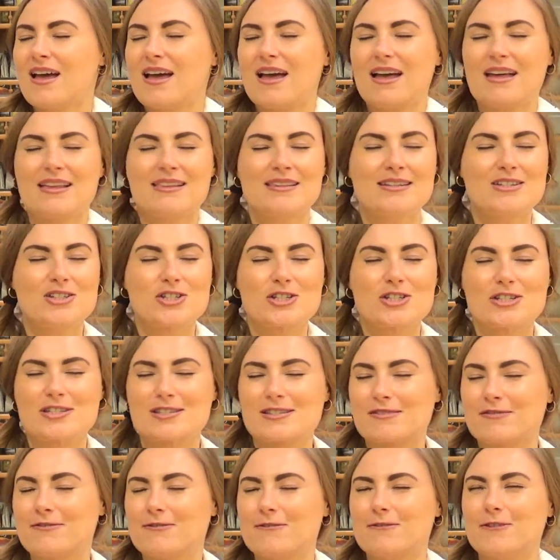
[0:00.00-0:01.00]
And it
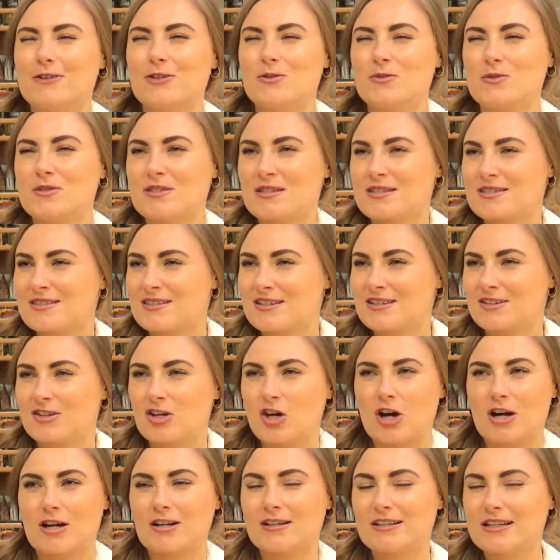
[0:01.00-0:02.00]
just infuses the
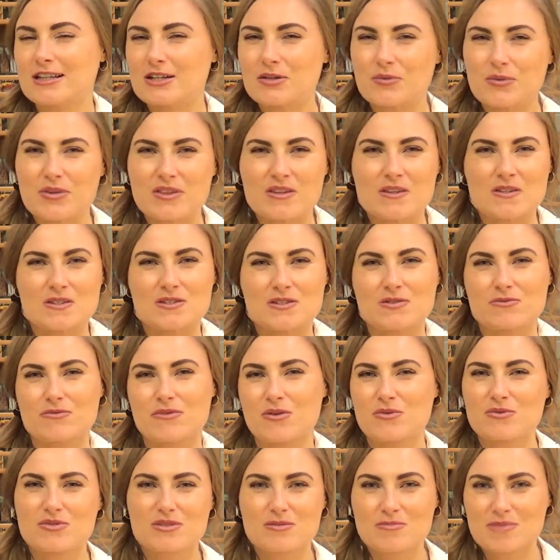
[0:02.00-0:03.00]
garlic with this
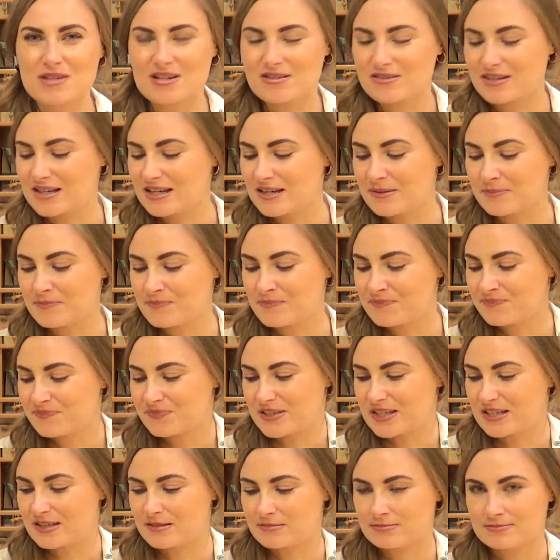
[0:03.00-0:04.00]
rosemary
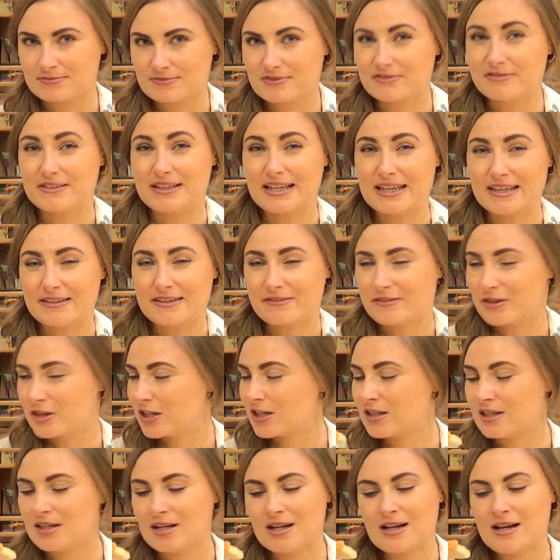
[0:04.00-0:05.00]
like
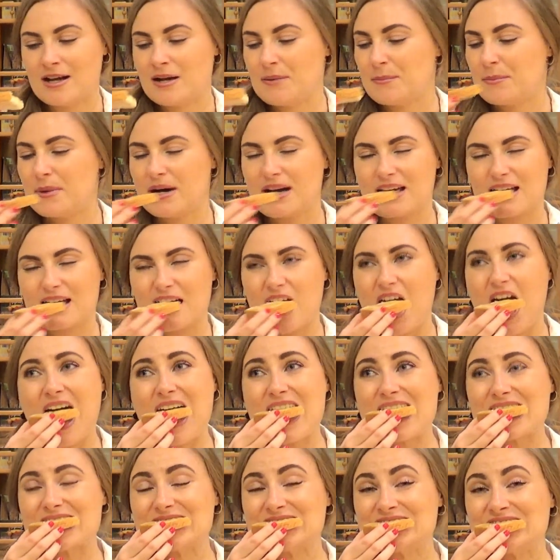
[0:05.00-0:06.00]
flavor. Oh my
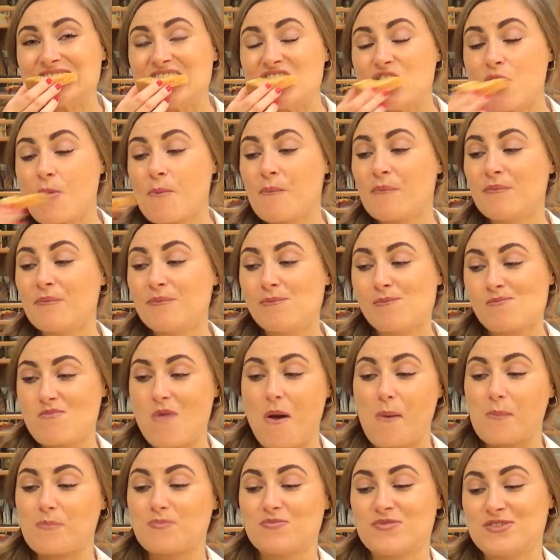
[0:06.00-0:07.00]

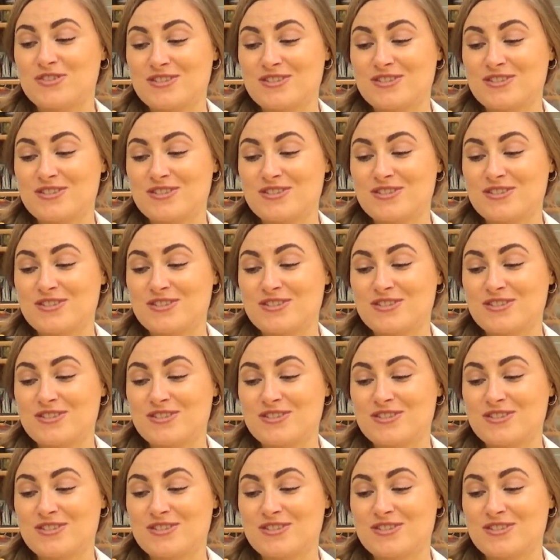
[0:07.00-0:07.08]
God.